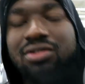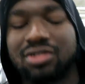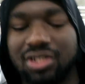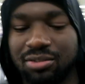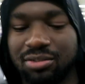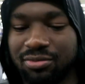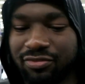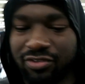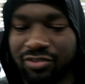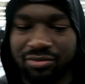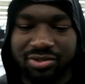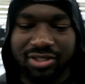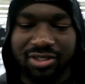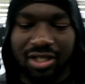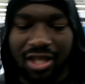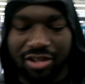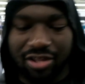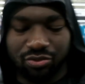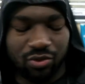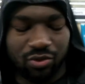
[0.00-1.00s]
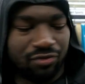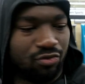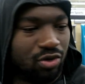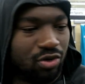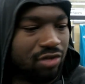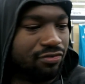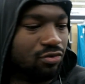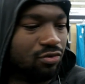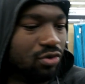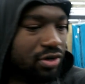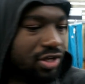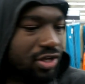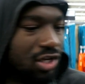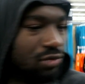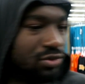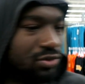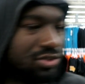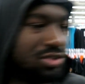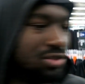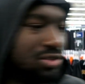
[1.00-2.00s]
Some of them said like 344. The other
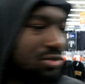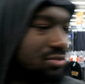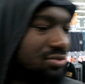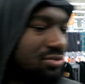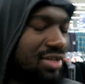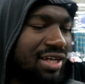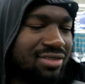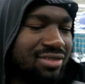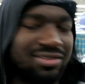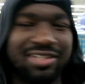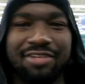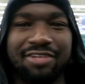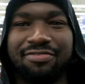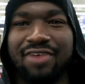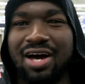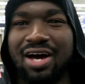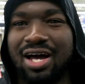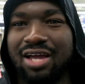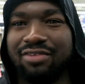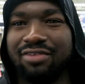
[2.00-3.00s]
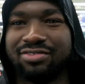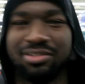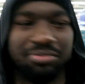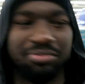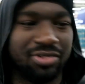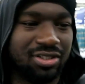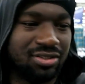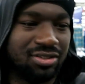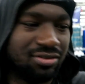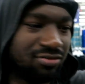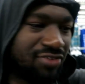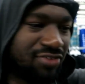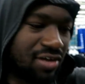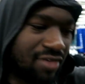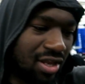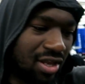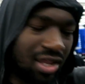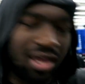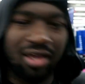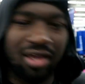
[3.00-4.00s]
ones took like said five something,
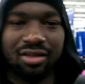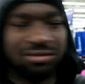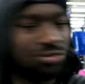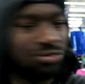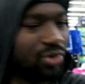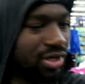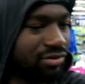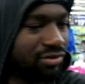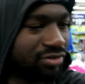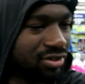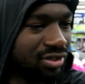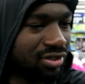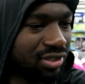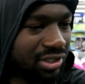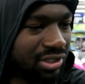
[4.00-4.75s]
588, whatever.